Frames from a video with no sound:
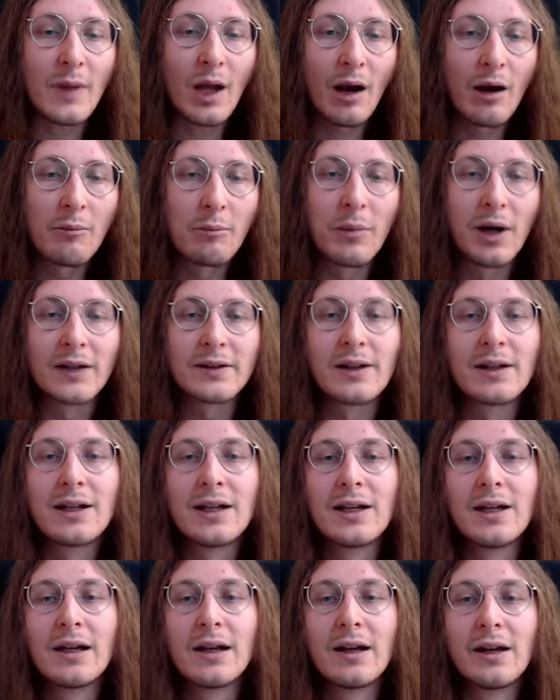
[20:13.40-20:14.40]
But
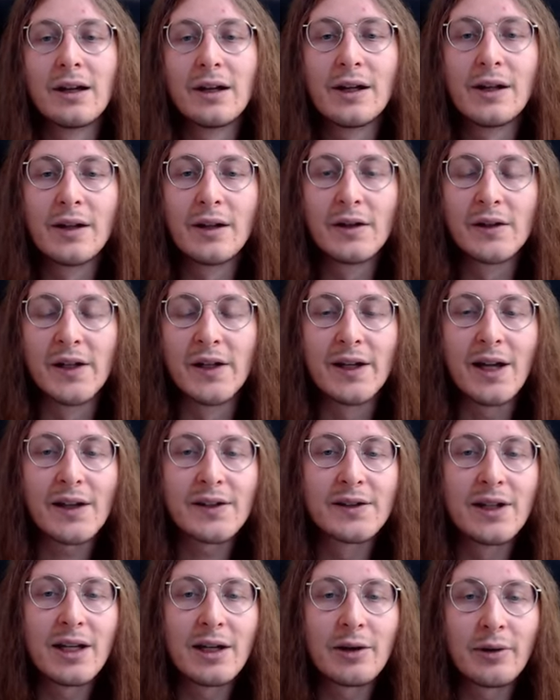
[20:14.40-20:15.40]
she does
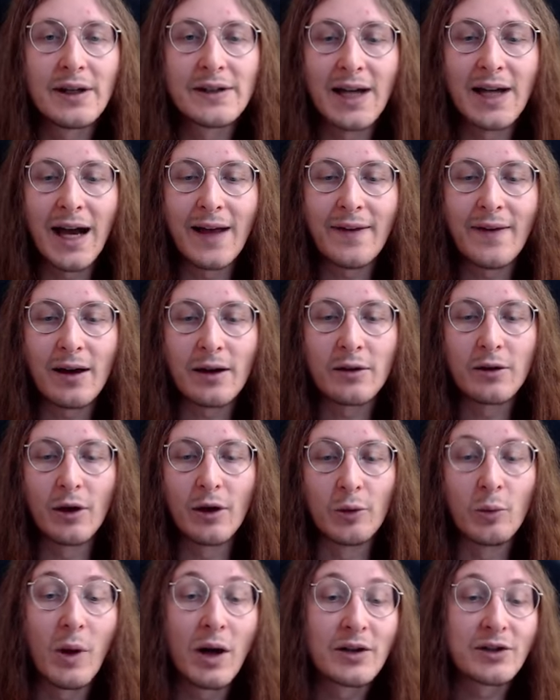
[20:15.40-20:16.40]
decrease attack
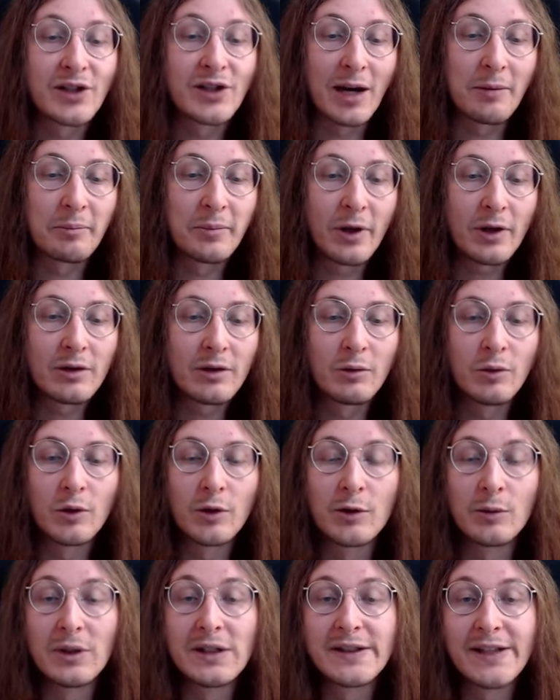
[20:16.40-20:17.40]
on one champion
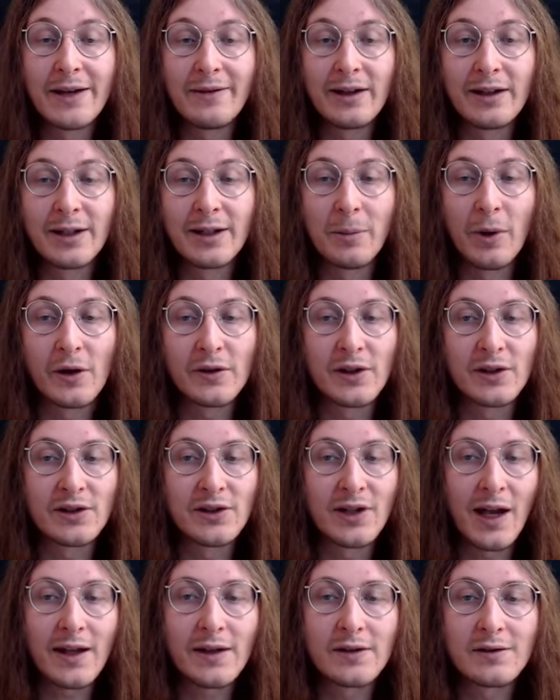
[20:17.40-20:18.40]
with 70%
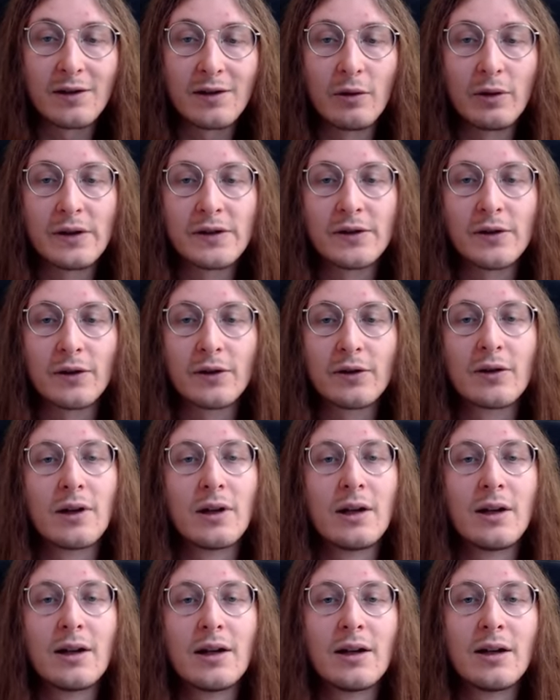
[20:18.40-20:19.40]
chance, so it's not
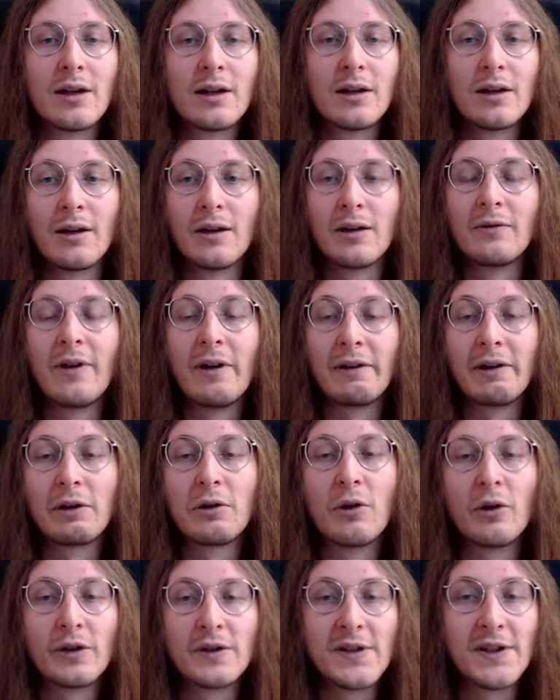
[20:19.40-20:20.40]
very
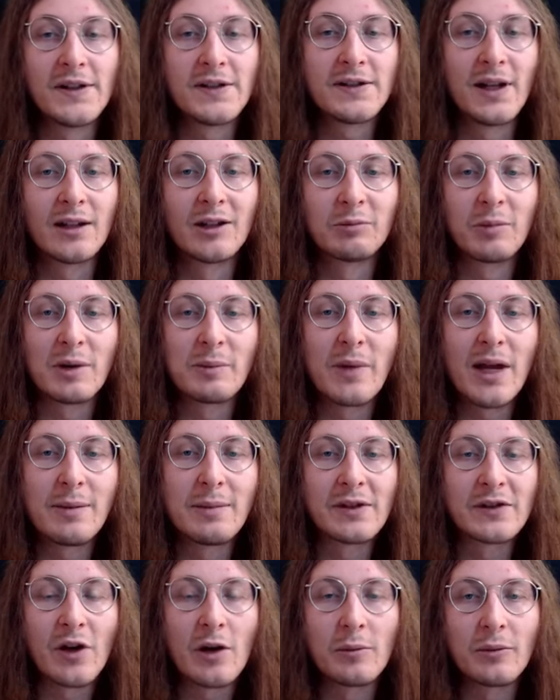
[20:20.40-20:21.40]
consistent, but maybe
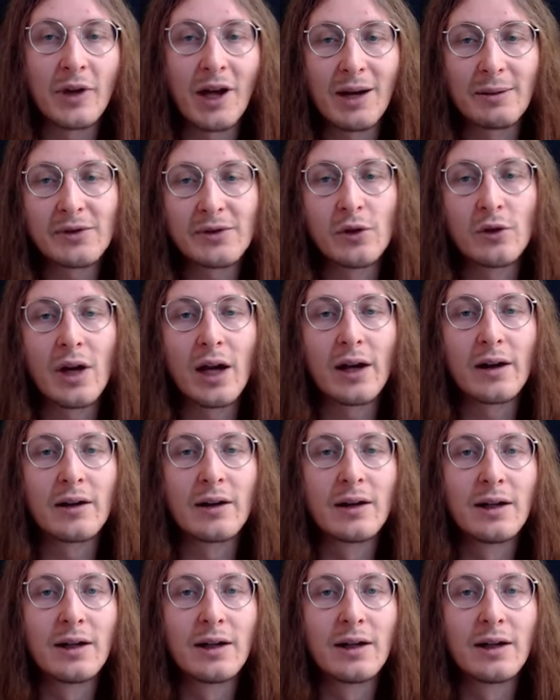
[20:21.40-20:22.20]
sometimes you can